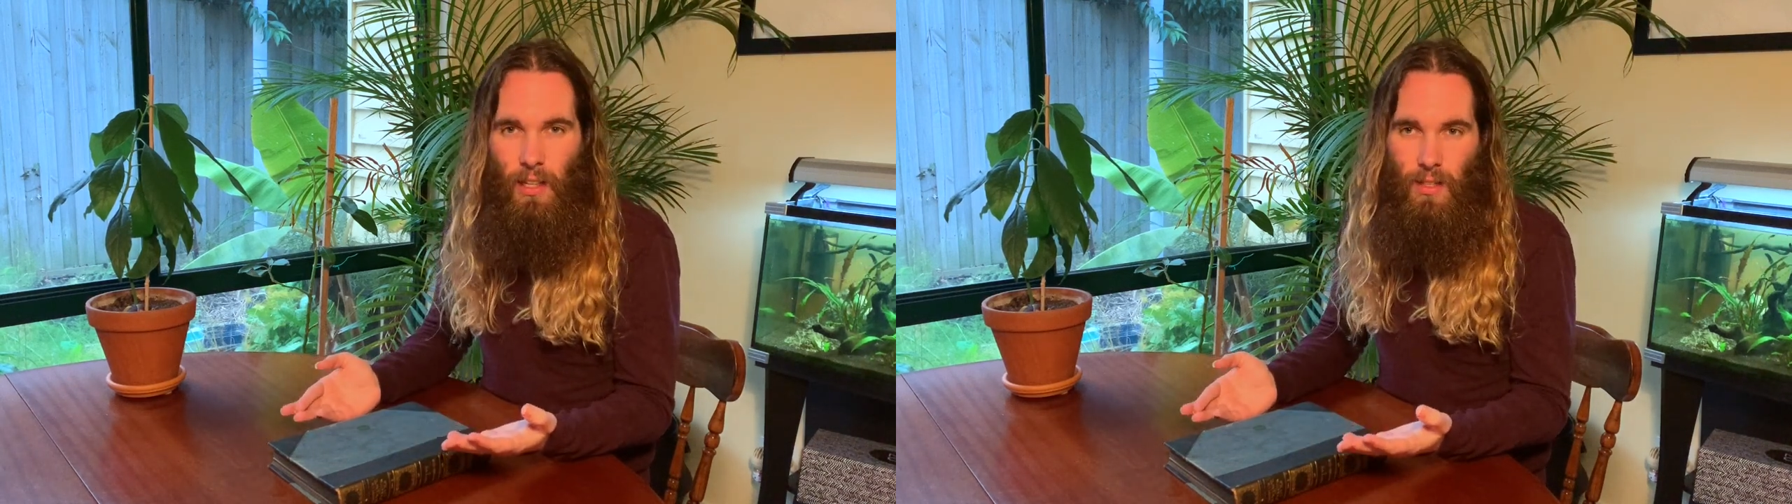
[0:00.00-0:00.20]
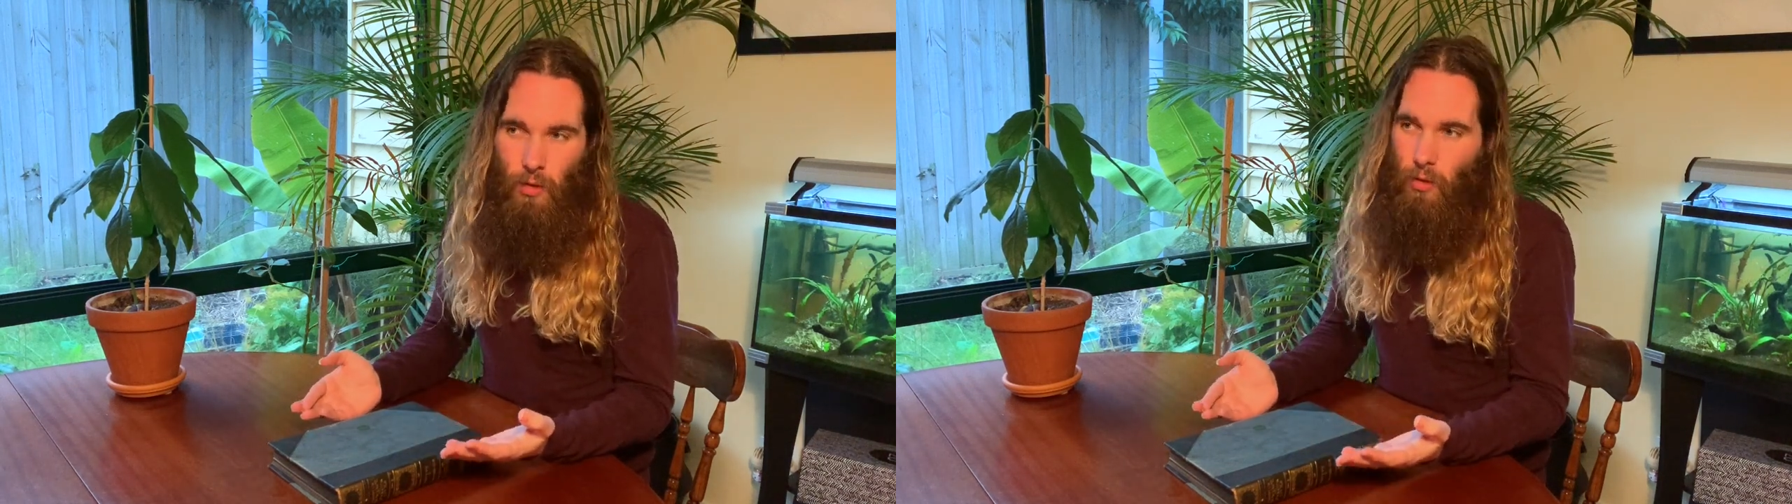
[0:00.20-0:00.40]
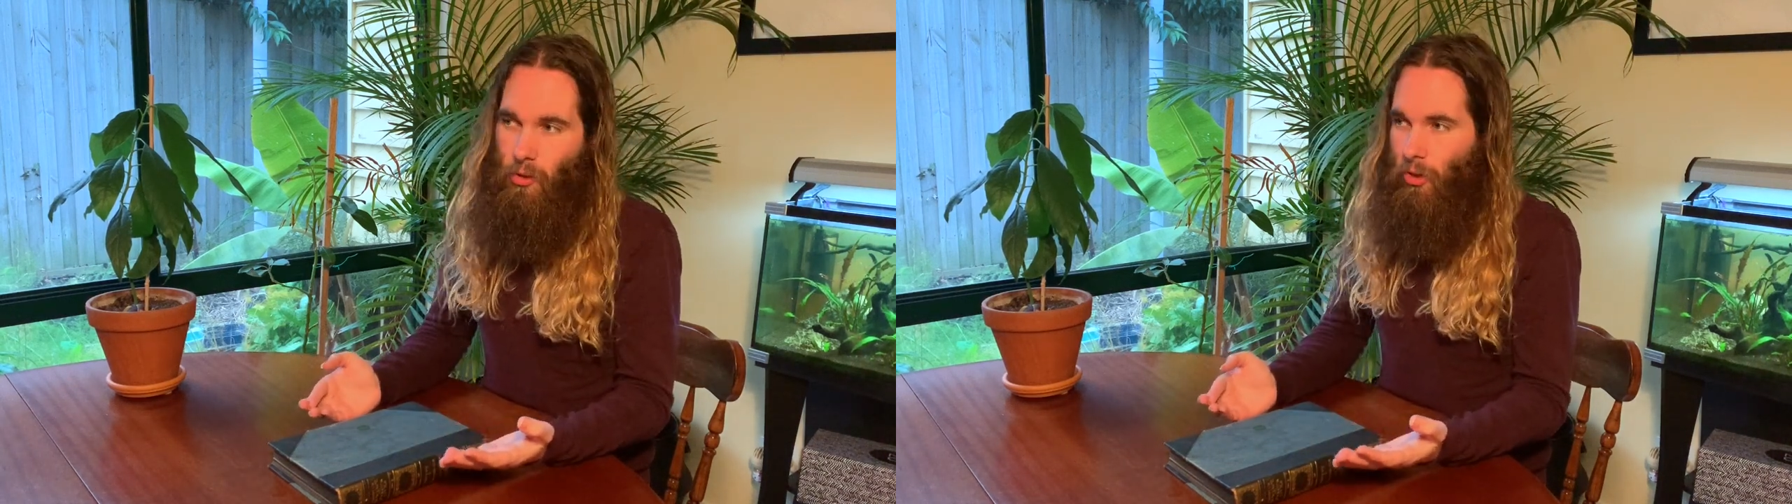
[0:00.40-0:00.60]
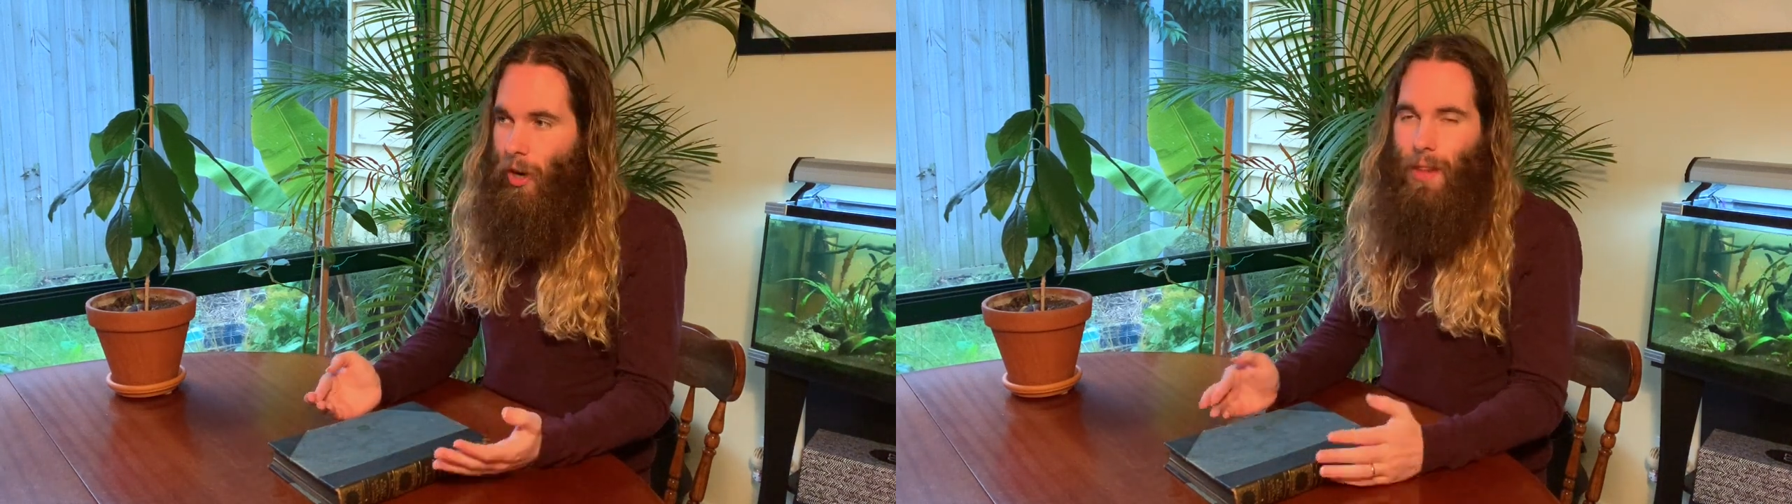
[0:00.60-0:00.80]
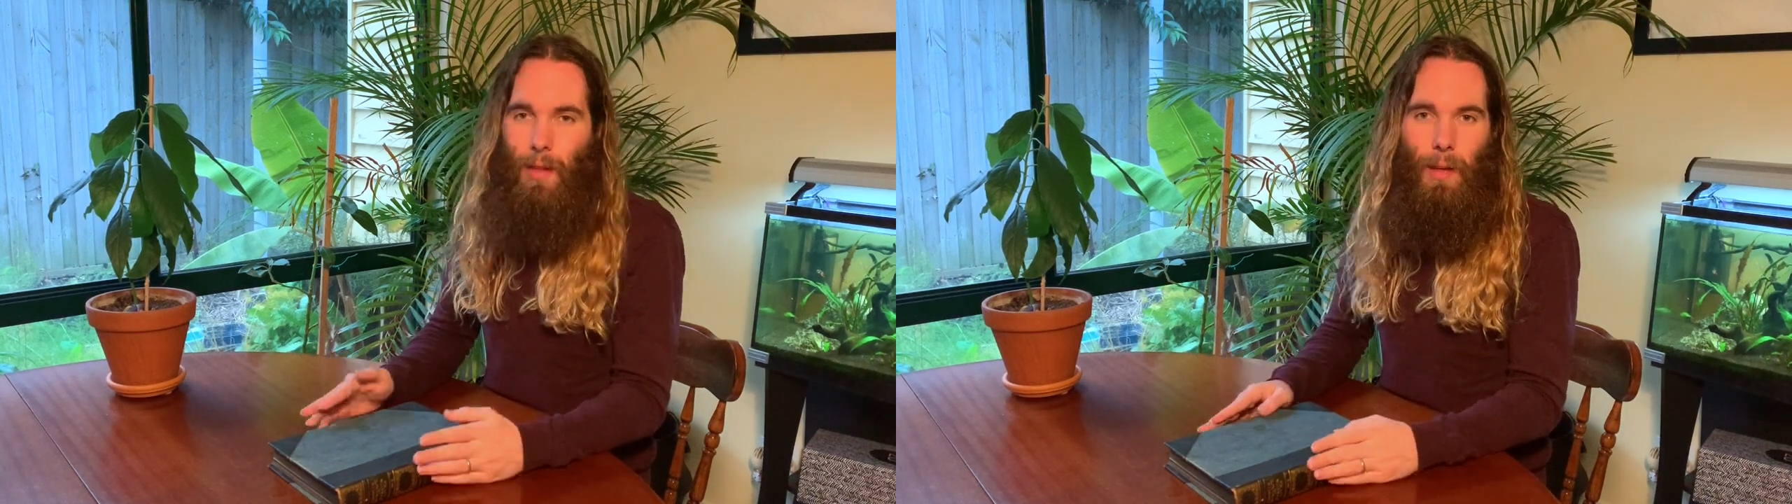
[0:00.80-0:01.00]
It's not going to
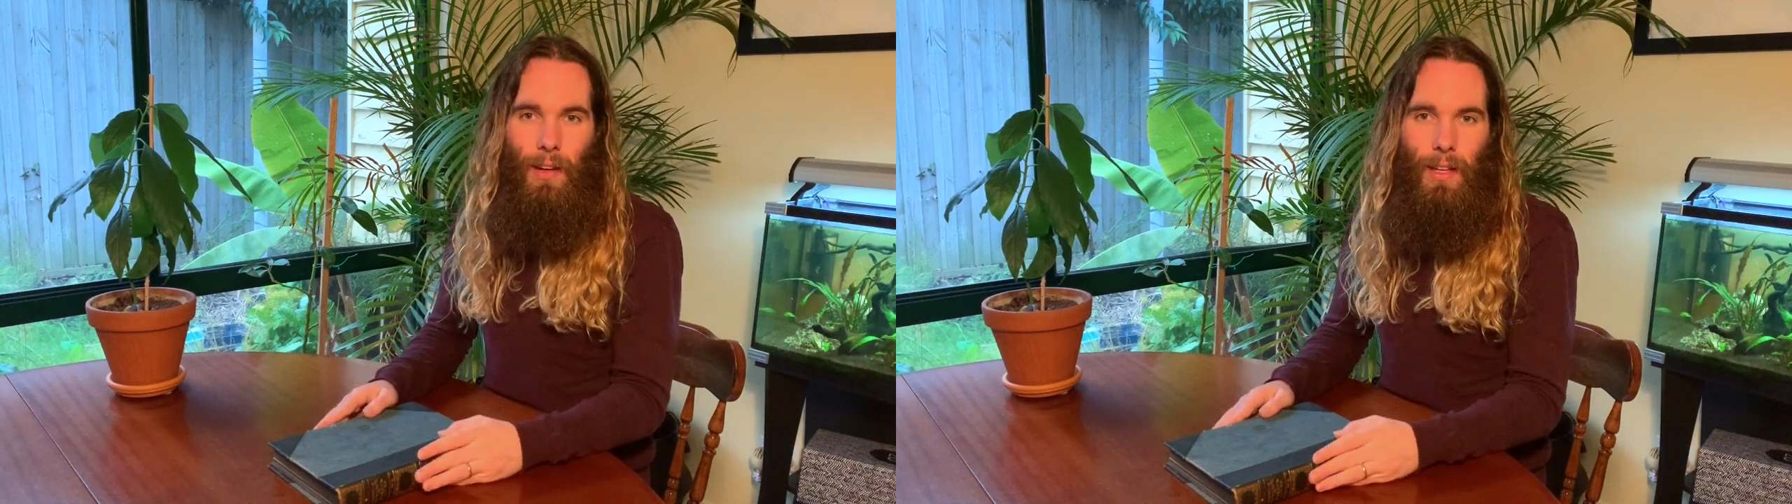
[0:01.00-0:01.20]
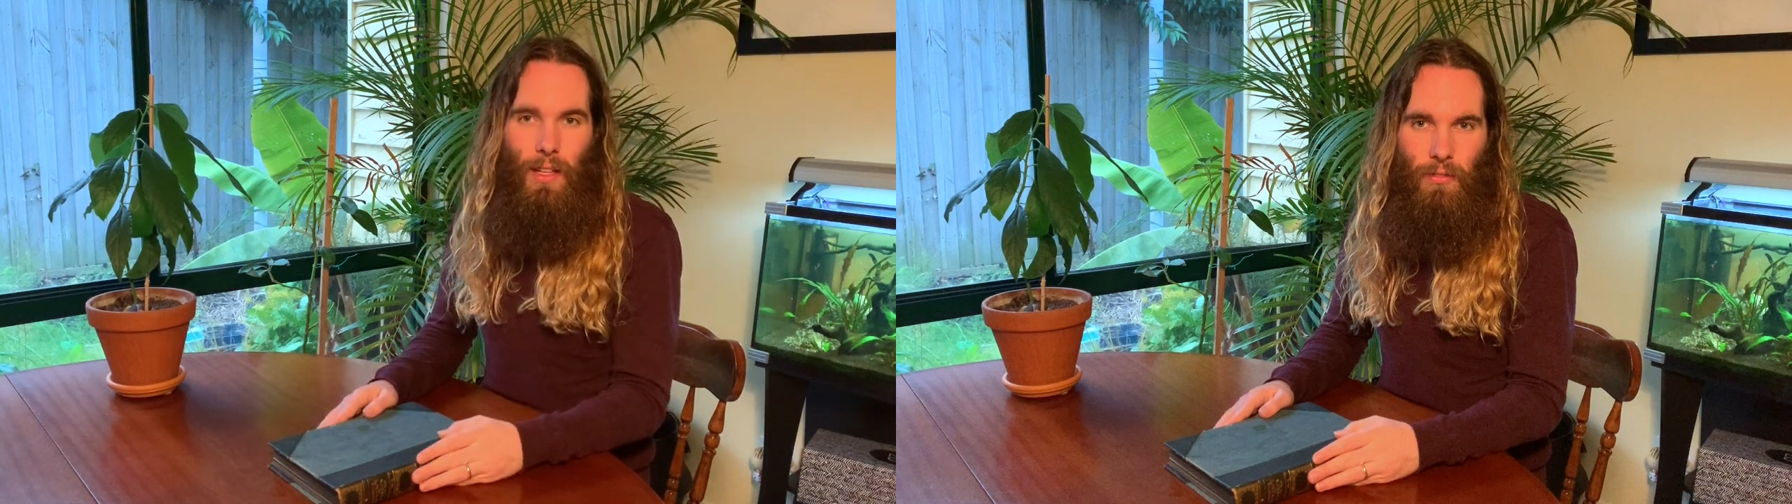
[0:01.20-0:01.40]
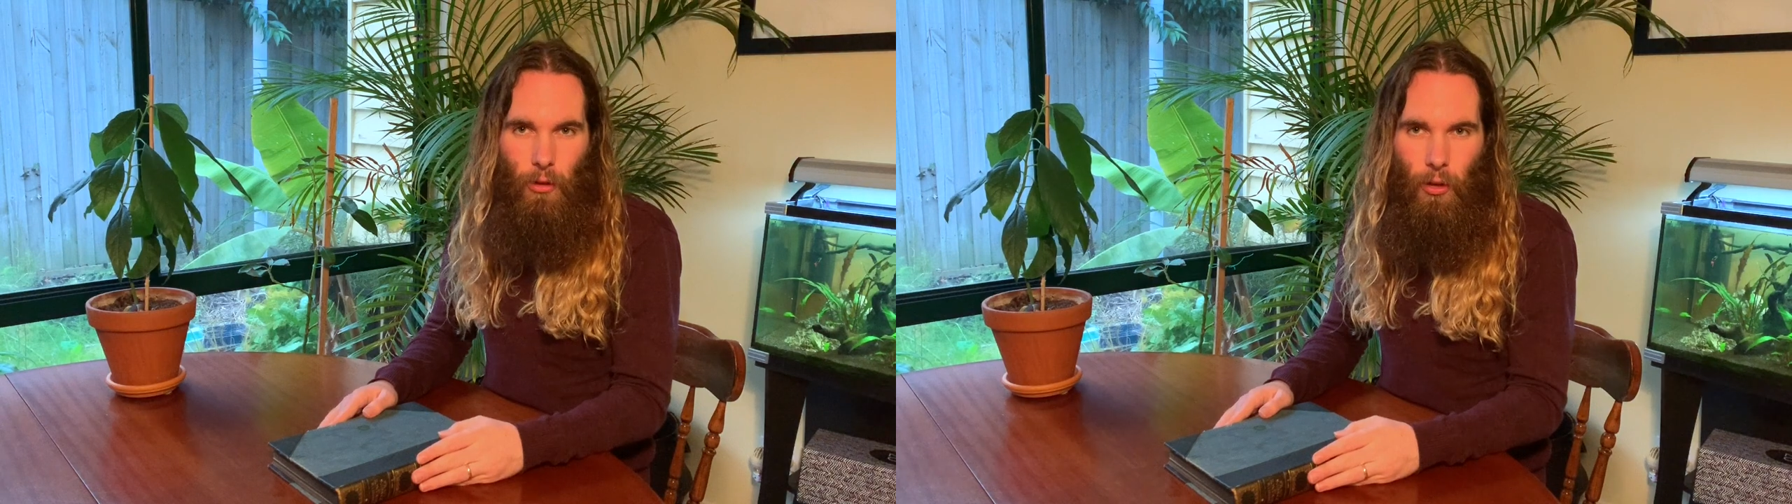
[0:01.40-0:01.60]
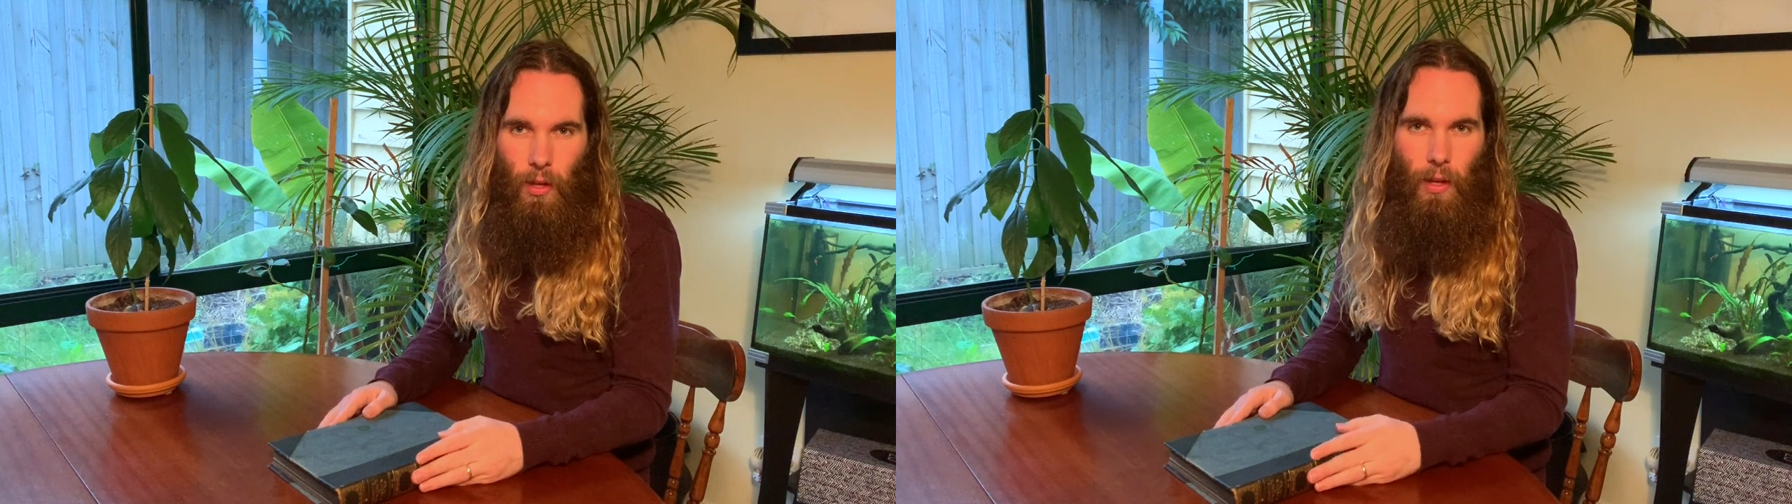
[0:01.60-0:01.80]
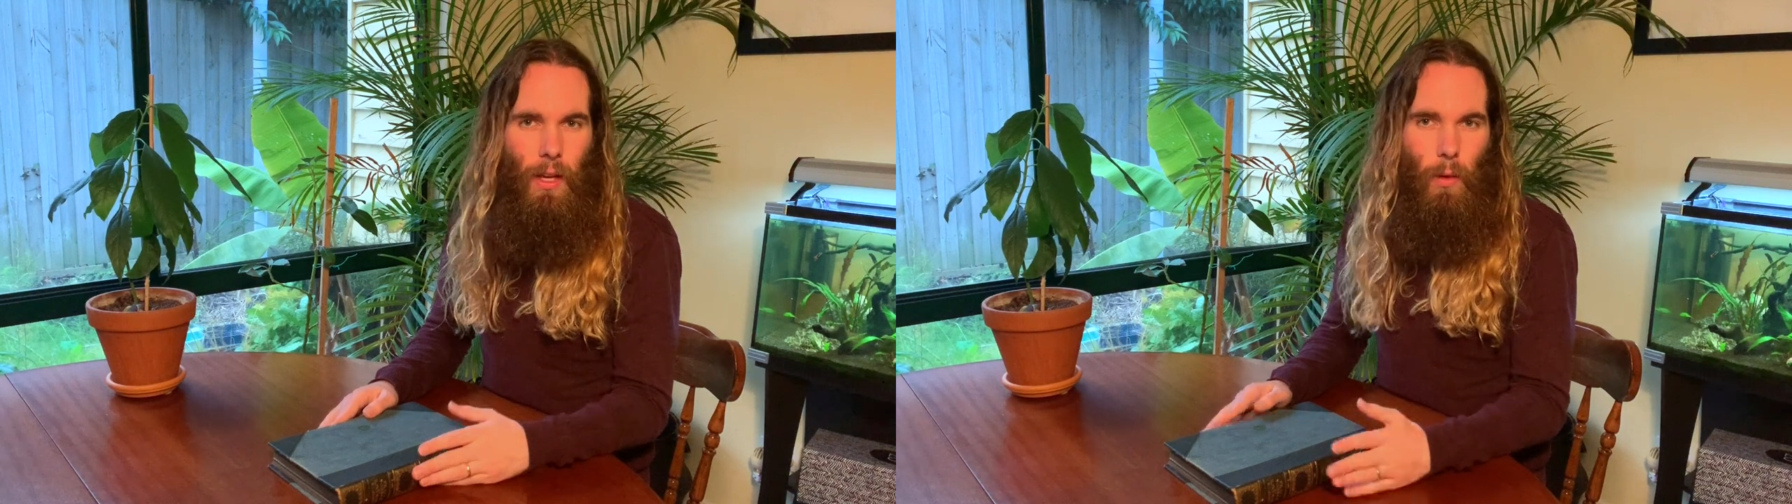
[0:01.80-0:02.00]
dry them out any
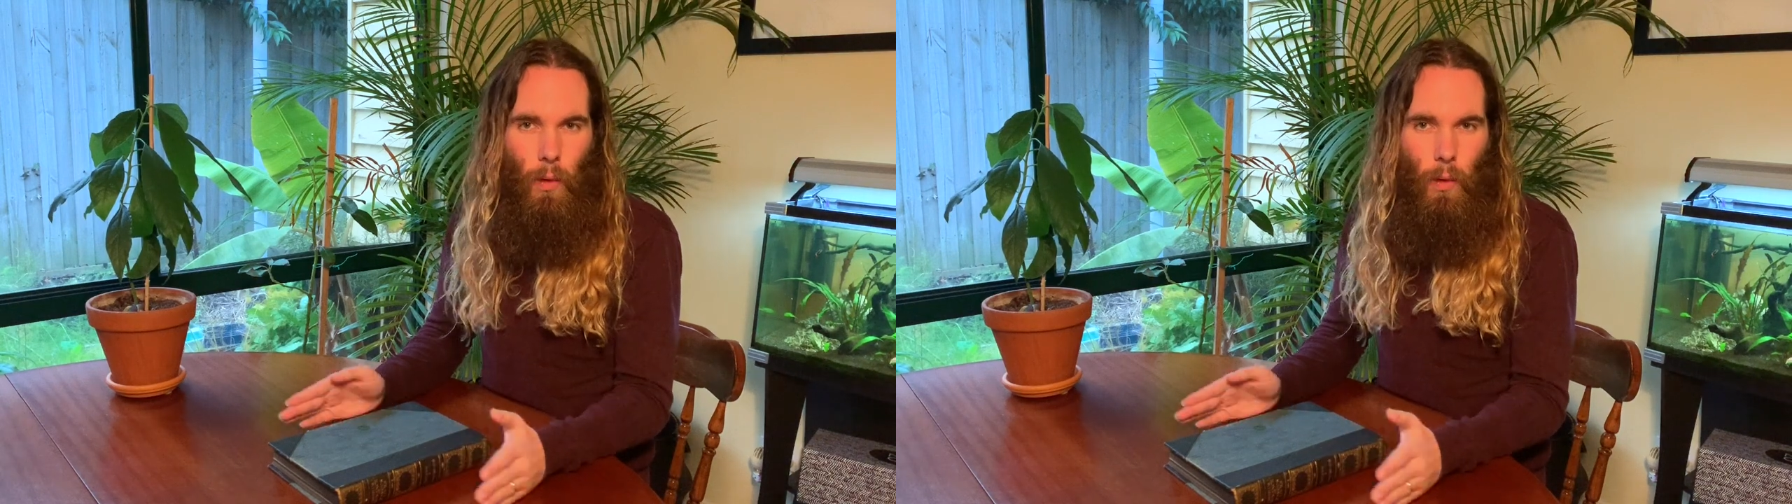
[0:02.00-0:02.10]
further.